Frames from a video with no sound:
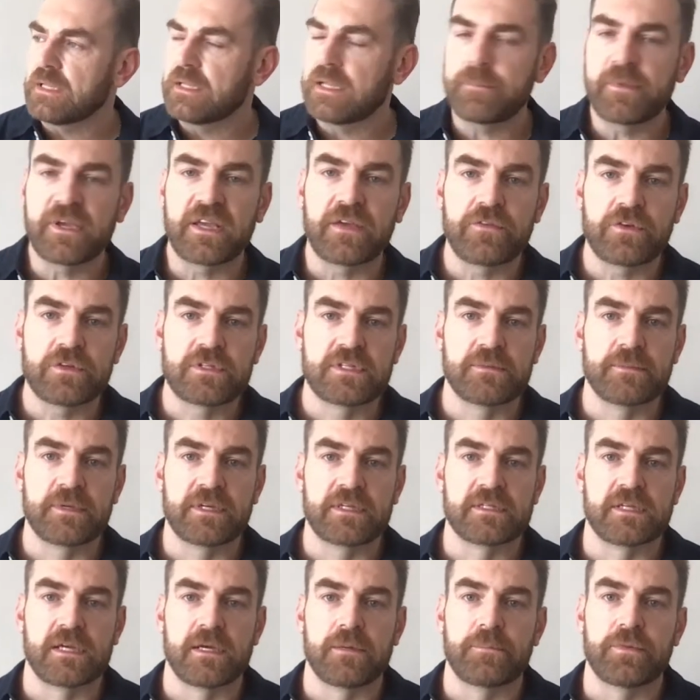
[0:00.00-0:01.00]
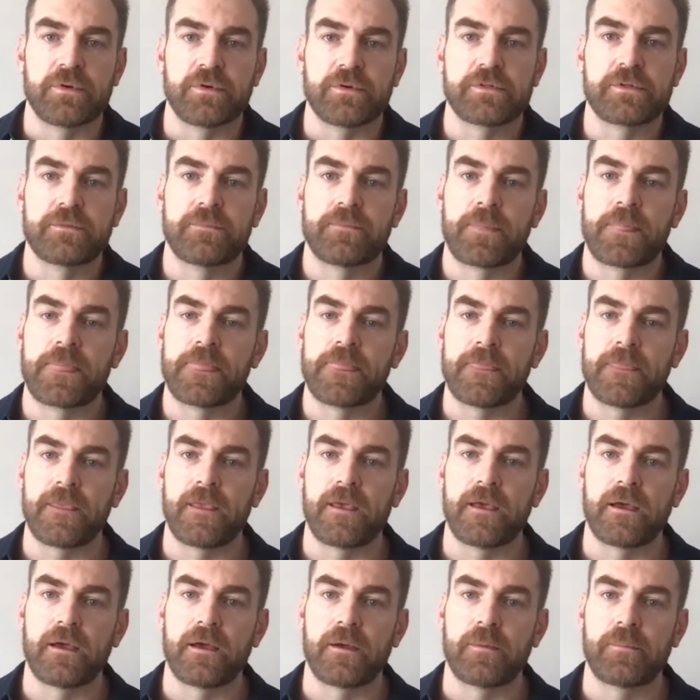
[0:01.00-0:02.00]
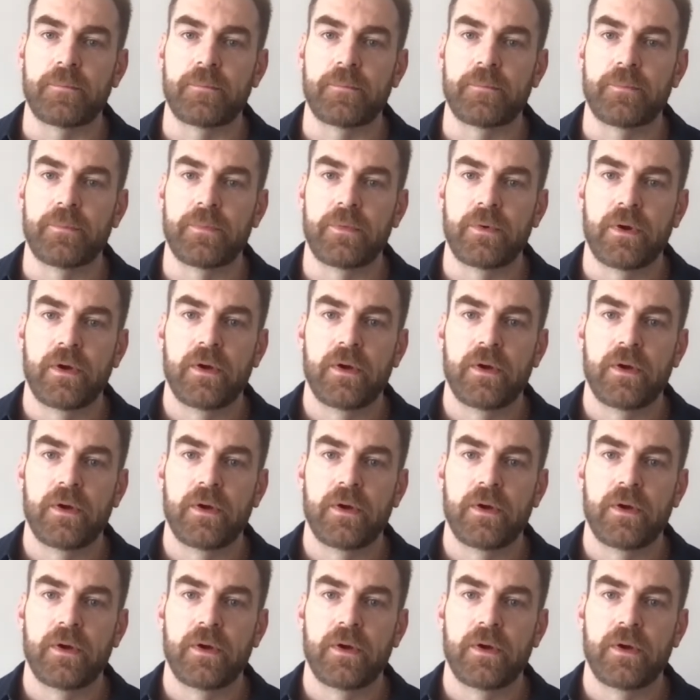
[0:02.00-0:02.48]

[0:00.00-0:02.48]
let me give you some examples. The